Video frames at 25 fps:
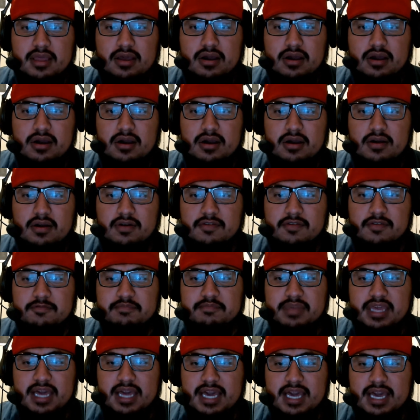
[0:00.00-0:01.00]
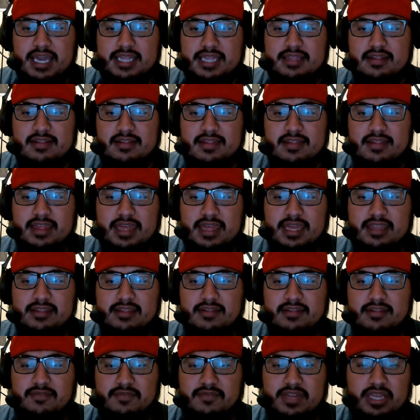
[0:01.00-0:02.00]
of behind the
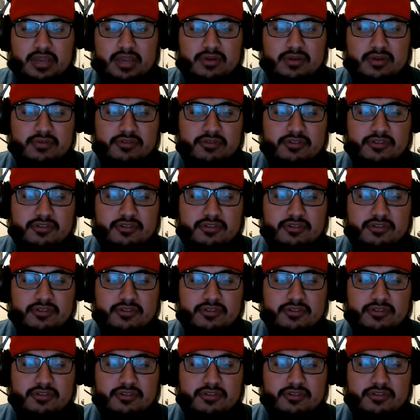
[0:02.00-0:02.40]
scenes videos.